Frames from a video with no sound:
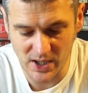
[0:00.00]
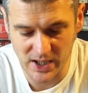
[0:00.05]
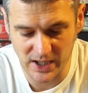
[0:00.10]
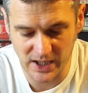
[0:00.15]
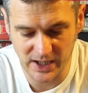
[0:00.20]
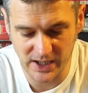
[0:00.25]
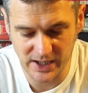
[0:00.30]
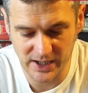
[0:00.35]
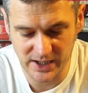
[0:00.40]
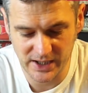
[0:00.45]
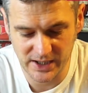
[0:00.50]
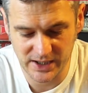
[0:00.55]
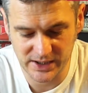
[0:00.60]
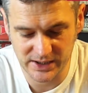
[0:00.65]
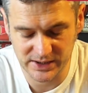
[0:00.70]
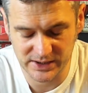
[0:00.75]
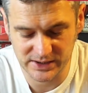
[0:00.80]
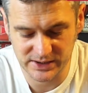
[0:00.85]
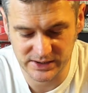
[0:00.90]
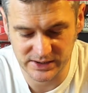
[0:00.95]

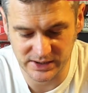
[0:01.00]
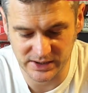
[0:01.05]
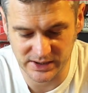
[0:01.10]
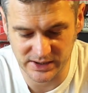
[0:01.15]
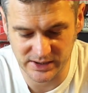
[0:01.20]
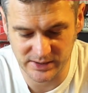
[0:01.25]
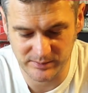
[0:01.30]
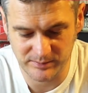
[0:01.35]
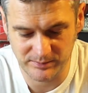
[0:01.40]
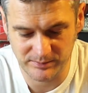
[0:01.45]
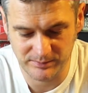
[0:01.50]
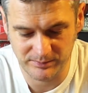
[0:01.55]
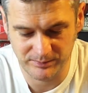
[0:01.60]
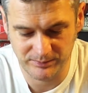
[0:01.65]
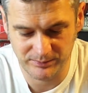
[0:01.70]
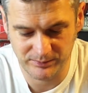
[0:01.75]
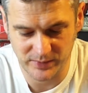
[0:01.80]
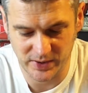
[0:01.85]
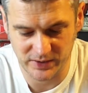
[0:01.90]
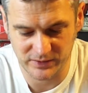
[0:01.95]
And
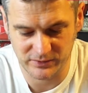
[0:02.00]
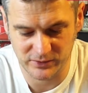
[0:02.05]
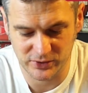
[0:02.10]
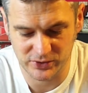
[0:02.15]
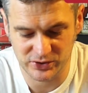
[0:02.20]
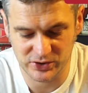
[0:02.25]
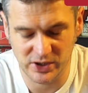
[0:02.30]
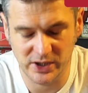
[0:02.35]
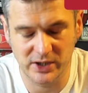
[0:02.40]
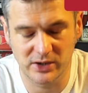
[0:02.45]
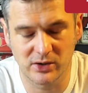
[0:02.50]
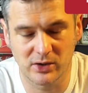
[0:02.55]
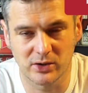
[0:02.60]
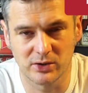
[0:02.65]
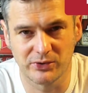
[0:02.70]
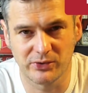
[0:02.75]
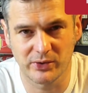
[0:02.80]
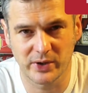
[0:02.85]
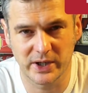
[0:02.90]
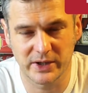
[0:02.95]
unfortunately it
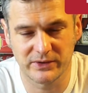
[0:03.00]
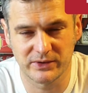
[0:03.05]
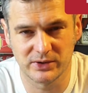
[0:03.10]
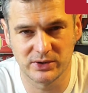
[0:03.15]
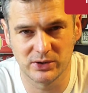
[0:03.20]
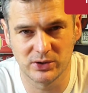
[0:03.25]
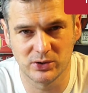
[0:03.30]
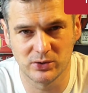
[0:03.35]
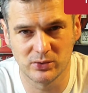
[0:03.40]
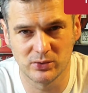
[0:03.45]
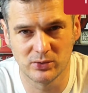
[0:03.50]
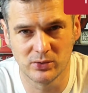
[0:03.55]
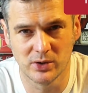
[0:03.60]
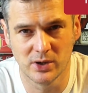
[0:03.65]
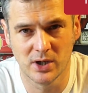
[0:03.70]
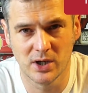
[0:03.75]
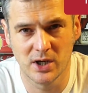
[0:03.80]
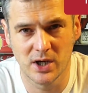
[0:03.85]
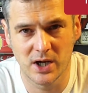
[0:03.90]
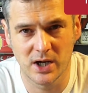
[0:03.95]
also has a new
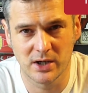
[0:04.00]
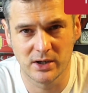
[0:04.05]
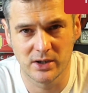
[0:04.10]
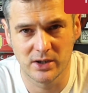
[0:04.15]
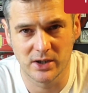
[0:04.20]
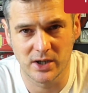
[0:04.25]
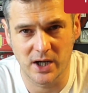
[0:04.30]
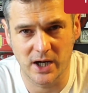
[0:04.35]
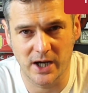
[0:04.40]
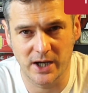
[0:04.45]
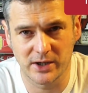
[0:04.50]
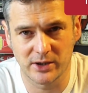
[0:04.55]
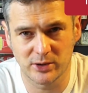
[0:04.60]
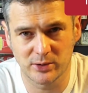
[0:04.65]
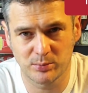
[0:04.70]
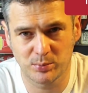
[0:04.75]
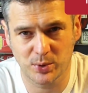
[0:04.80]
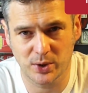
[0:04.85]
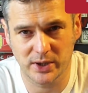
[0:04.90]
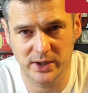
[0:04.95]
higher
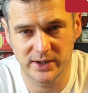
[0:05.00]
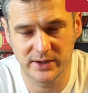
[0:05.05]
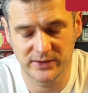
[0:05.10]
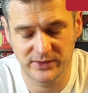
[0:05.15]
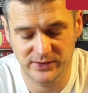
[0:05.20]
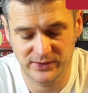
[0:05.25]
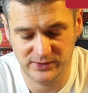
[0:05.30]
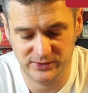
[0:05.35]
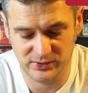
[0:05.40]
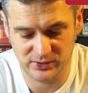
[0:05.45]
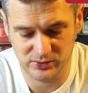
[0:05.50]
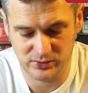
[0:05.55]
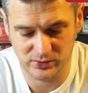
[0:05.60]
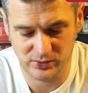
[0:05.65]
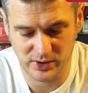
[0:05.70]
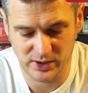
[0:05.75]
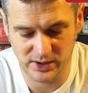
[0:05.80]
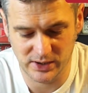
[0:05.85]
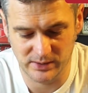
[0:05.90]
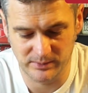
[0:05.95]
price, so
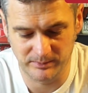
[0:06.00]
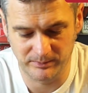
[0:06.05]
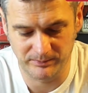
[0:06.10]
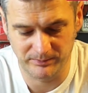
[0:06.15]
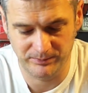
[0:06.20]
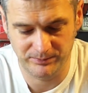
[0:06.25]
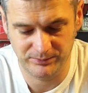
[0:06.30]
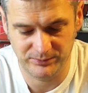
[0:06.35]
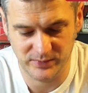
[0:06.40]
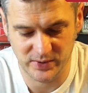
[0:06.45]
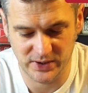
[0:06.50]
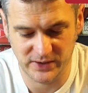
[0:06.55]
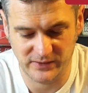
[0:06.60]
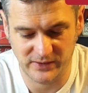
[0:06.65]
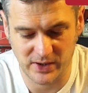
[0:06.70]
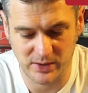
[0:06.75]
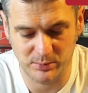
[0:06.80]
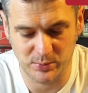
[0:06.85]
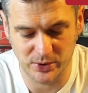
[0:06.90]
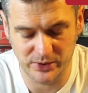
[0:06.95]
it's
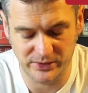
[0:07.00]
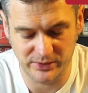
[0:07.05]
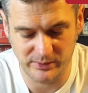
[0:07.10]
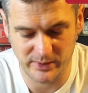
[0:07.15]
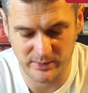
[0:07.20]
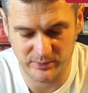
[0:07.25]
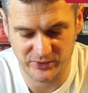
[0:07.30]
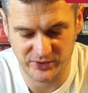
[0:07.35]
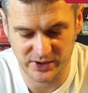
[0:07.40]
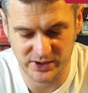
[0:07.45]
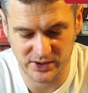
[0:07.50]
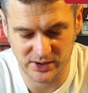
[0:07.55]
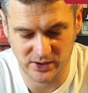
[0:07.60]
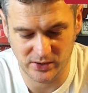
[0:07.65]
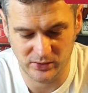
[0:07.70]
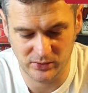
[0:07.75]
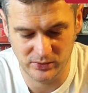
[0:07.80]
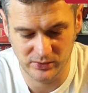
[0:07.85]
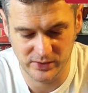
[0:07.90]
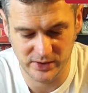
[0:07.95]
up on the website
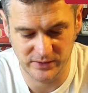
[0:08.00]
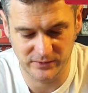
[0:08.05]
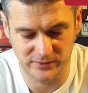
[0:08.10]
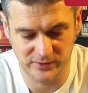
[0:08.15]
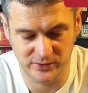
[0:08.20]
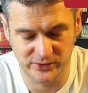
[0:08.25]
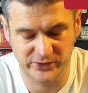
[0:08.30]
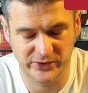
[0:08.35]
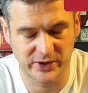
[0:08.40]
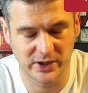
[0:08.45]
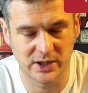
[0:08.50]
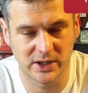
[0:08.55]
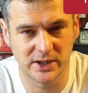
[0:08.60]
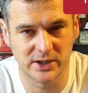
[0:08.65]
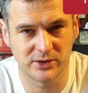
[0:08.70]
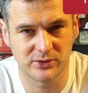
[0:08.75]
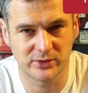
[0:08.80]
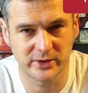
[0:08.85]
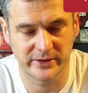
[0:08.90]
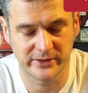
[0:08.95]
now. If you're still
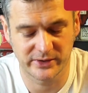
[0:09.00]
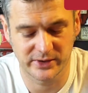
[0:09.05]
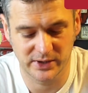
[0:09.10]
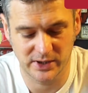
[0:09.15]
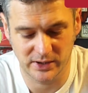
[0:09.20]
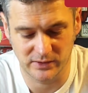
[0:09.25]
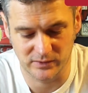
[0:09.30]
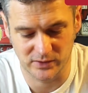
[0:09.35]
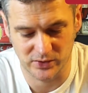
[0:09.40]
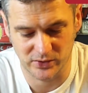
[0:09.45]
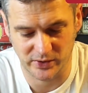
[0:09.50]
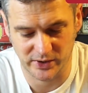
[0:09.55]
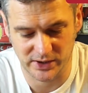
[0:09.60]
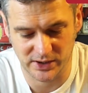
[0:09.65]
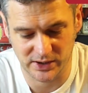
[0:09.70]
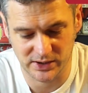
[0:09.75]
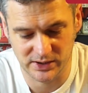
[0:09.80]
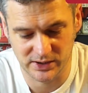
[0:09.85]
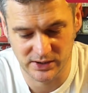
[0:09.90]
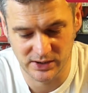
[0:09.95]
interested, have a look at
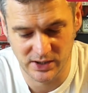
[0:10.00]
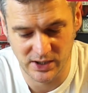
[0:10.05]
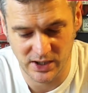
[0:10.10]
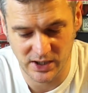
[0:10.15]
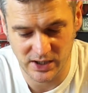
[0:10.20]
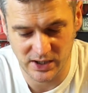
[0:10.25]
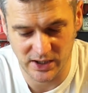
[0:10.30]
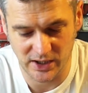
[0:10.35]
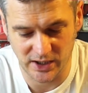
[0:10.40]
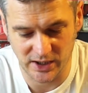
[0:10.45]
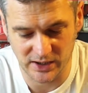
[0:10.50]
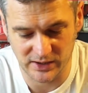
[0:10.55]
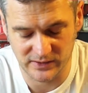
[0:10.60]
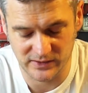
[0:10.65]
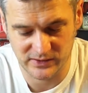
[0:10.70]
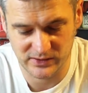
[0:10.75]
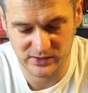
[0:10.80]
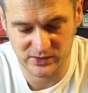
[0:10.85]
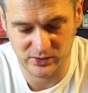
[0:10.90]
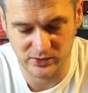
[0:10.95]
it.
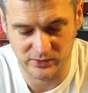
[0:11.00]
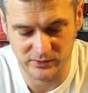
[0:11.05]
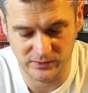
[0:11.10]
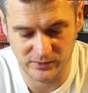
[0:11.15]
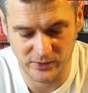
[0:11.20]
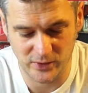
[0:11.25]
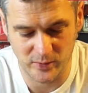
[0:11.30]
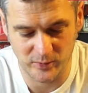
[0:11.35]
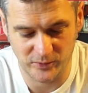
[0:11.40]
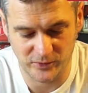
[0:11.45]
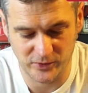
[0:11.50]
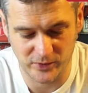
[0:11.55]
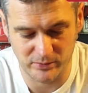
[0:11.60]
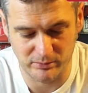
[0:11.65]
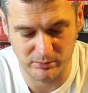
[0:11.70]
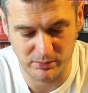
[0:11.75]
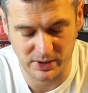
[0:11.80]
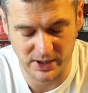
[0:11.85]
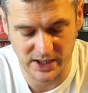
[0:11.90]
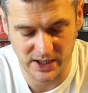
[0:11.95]
It's confirmed for
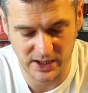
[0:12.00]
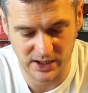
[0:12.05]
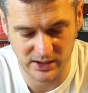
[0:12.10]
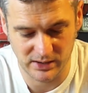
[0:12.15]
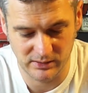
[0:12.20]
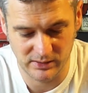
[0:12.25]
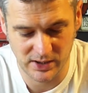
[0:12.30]
May.